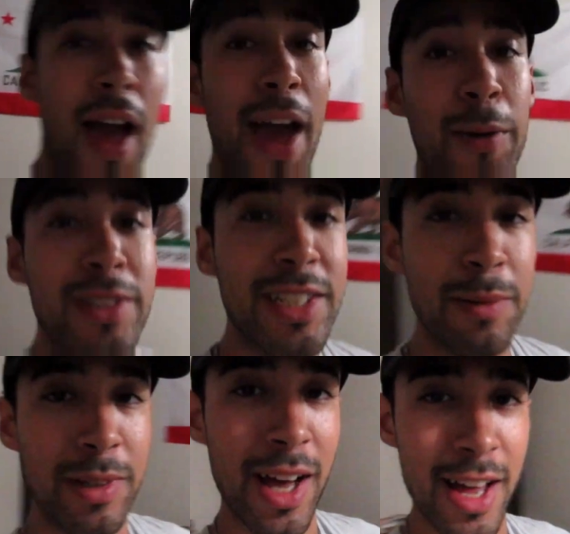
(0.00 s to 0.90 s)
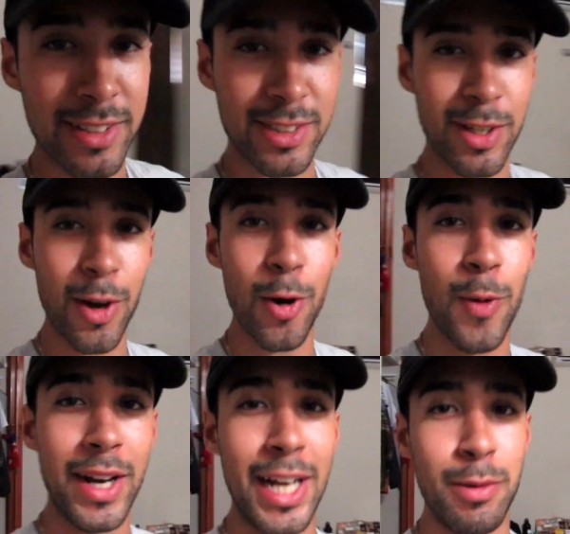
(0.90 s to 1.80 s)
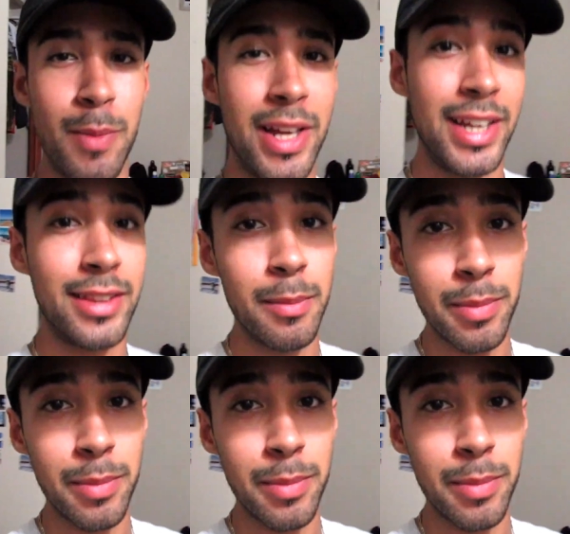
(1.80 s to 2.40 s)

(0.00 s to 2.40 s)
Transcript: Hey, what's up, guys? So right now I'm about to hit the